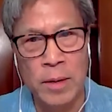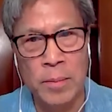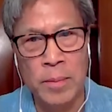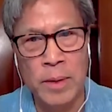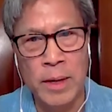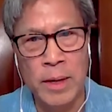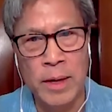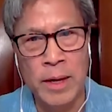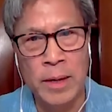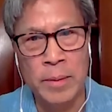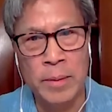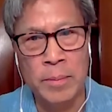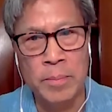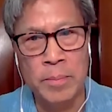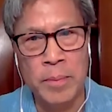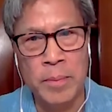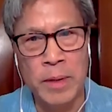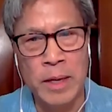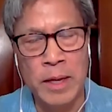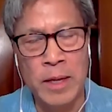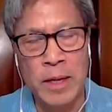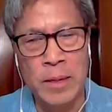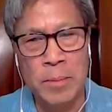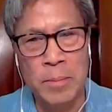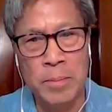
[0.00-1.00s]
And
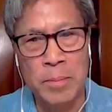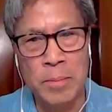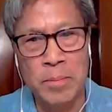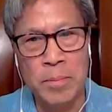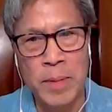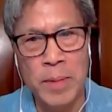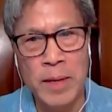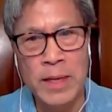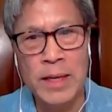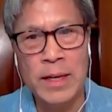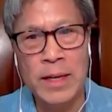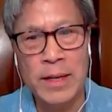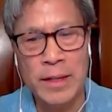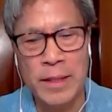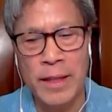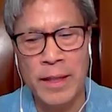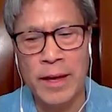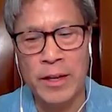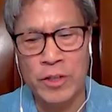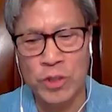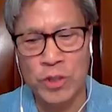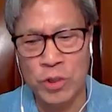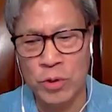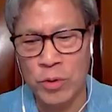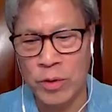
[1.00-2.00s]
in making
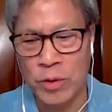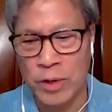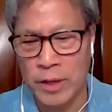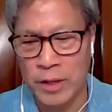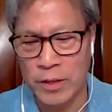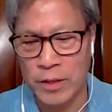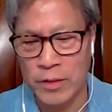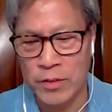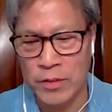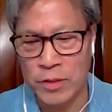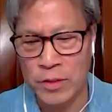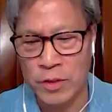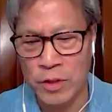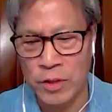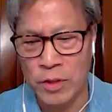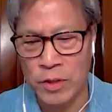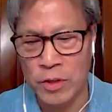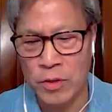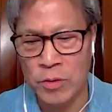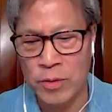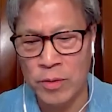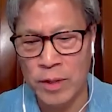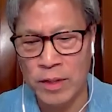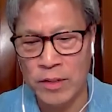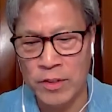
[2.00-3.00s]
that choice,
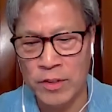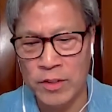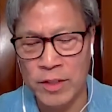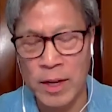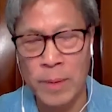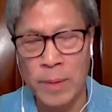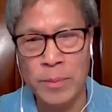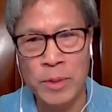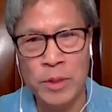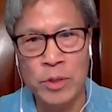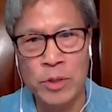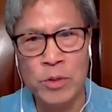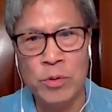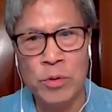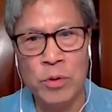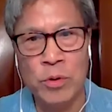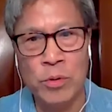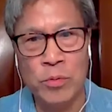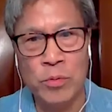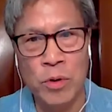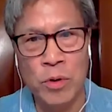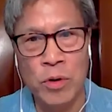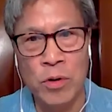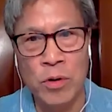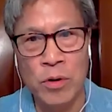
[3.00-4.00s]
you then stepped into a
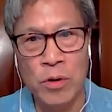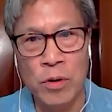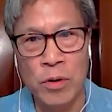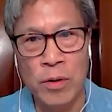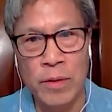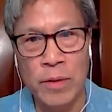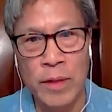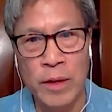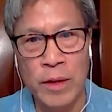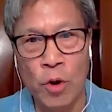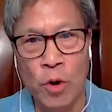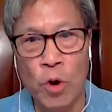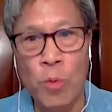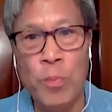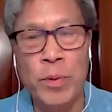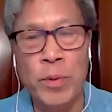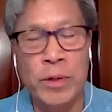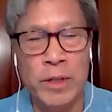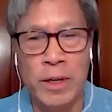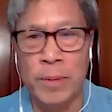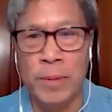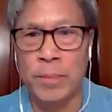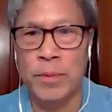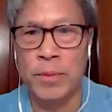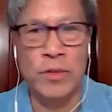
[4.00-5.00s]
role that
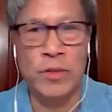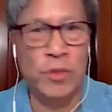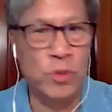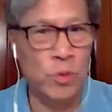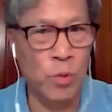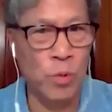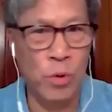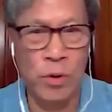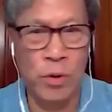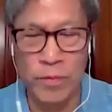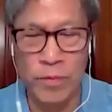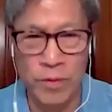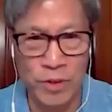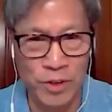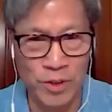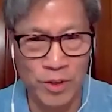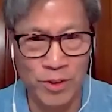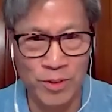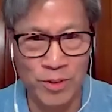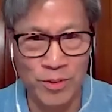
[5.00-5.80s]
opened up this door for you.